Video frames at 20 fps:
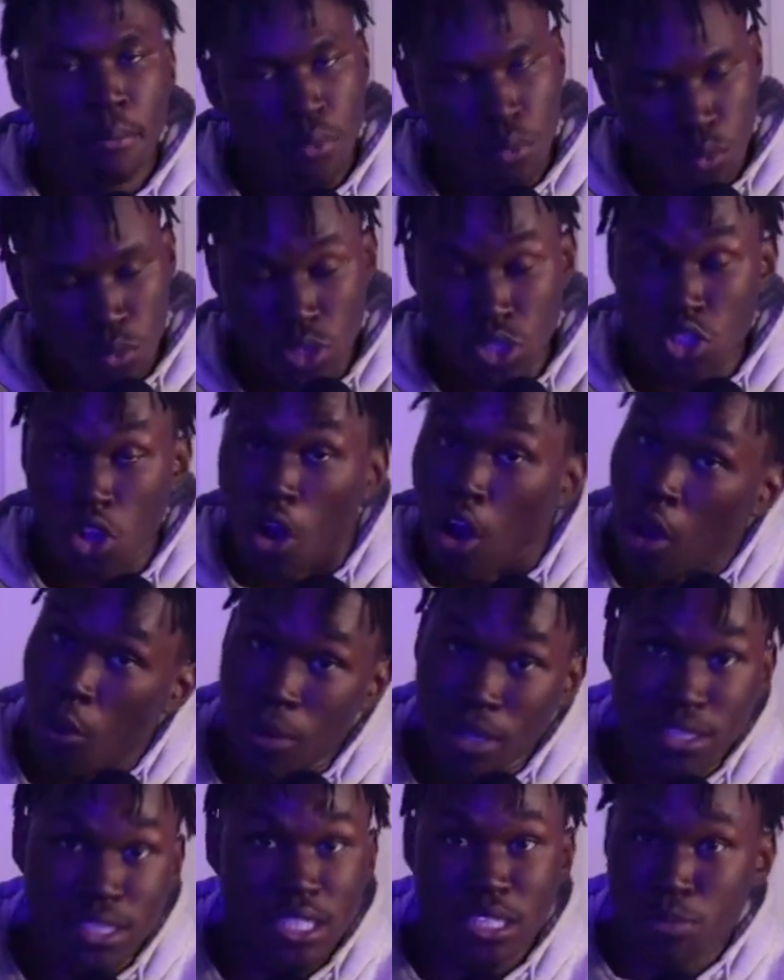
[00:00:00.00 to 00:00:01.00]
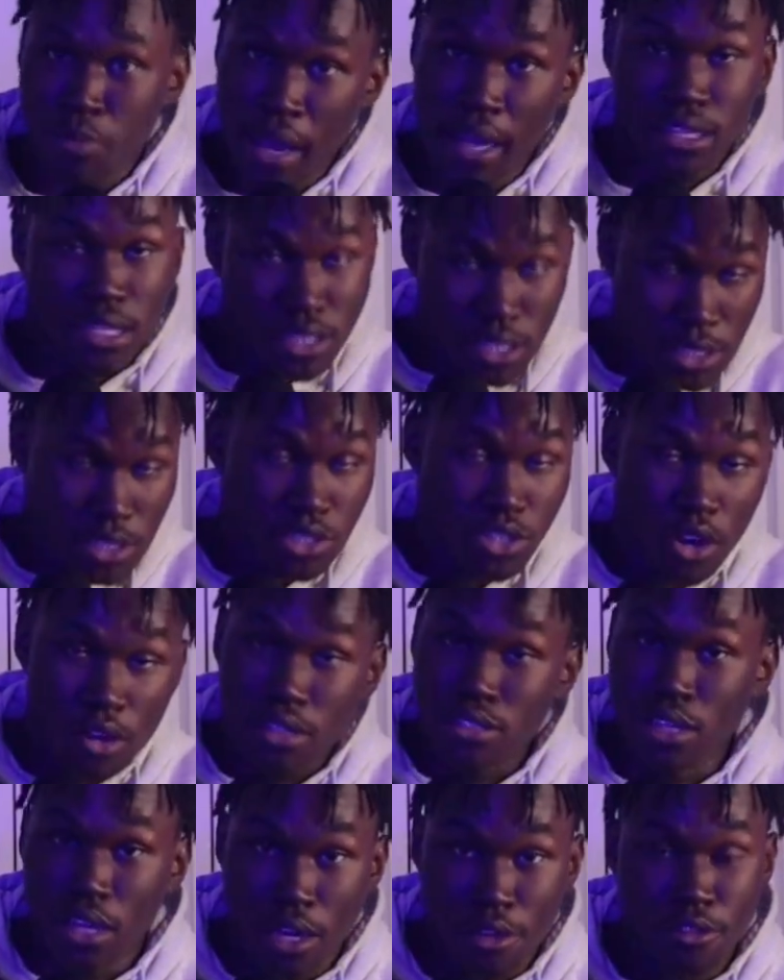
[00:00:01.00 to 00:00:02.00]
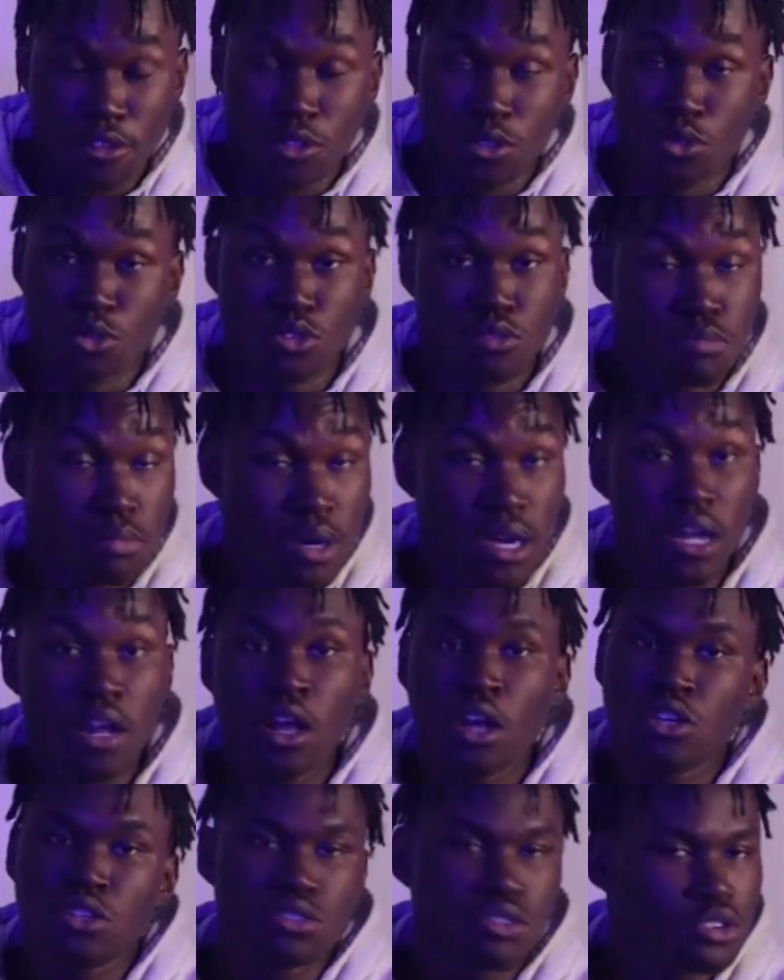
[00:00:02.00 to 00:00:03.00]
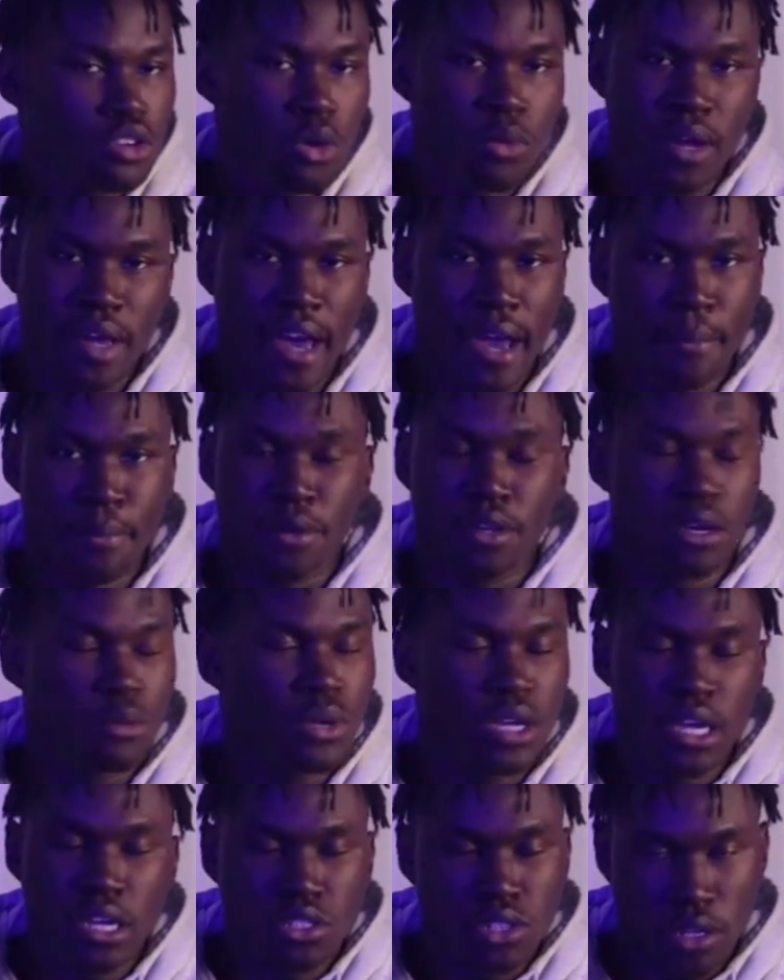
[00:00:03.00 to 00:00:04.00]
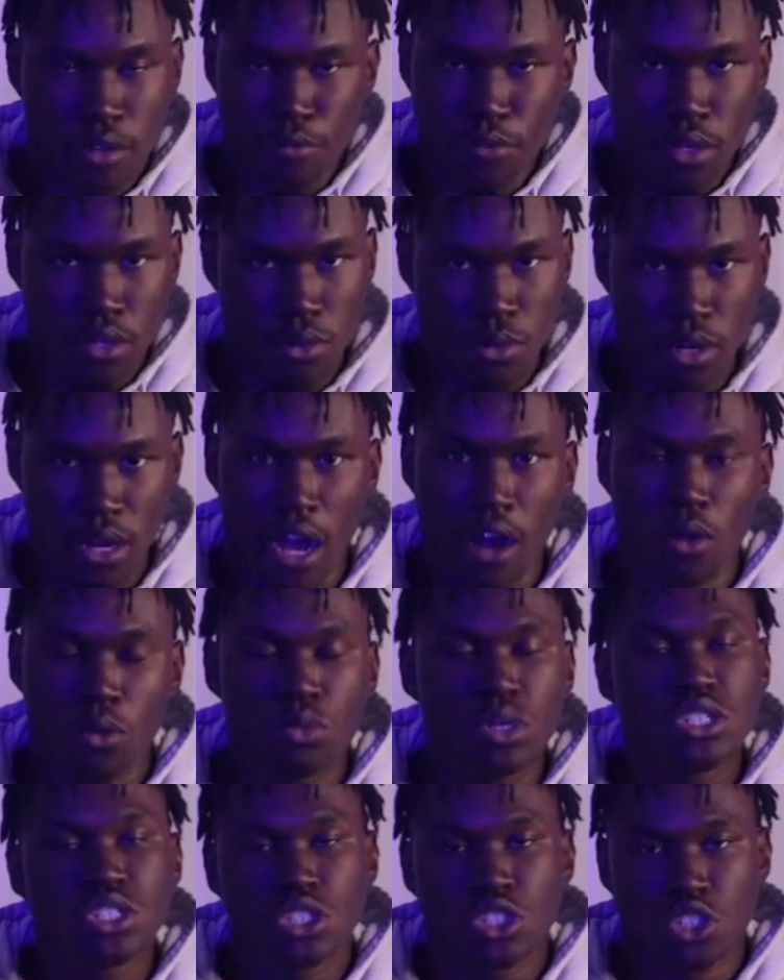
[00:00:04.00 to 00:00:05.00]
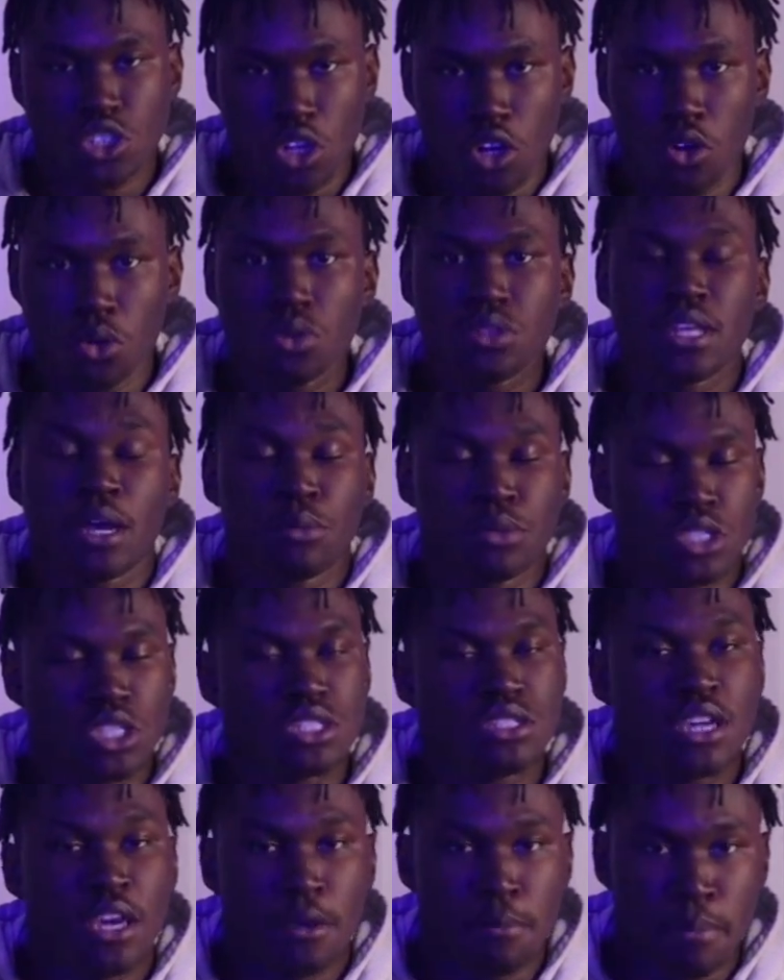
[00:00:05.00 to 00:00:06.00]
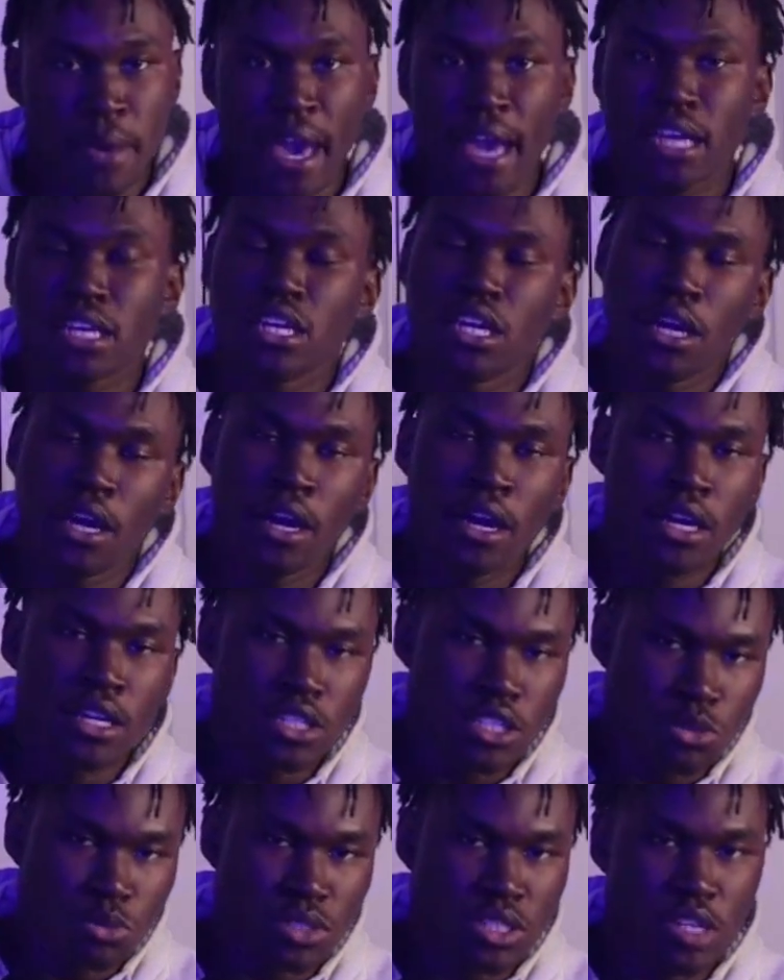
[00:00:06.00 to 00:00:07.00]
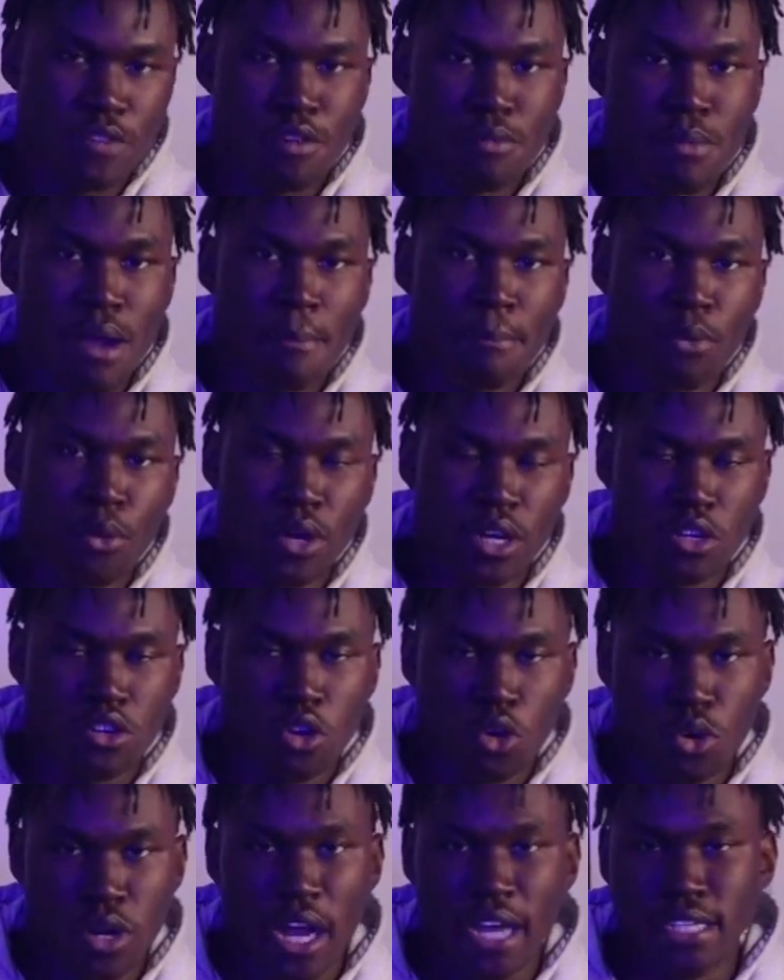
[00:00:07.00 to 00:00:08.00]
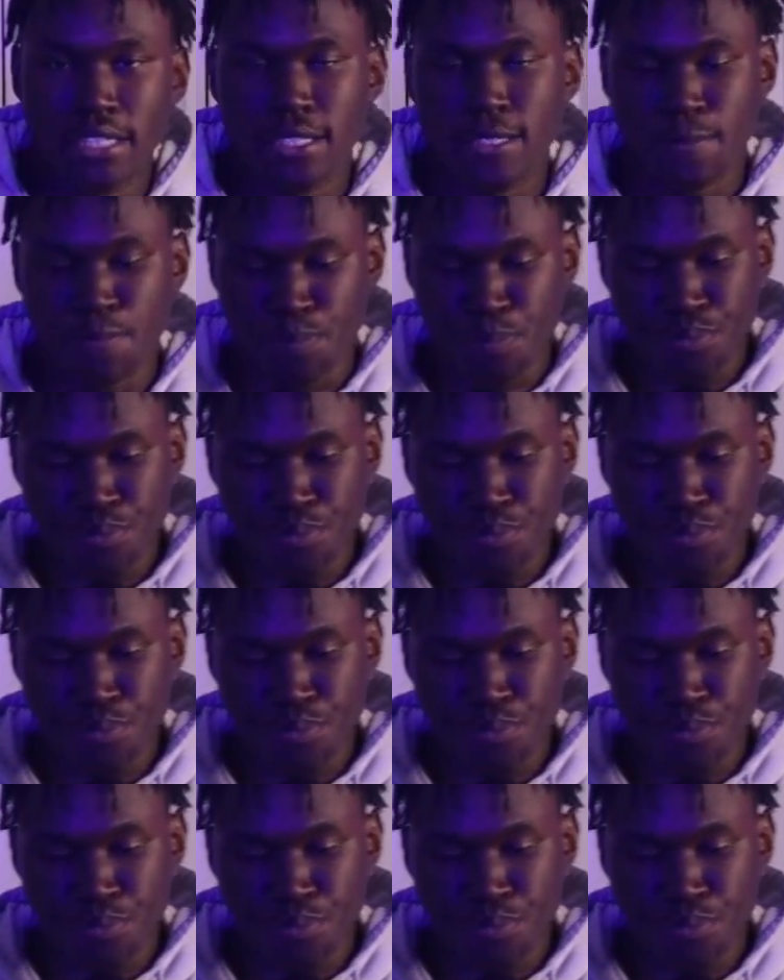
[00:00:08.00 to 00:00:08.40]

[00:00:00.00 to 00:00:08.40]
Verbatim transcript: we should always expect that she's talking to other dudes, but you don't know what happened. we ain't trying to figure it out. We just know that when she came back, she was giving my boy the cold ice.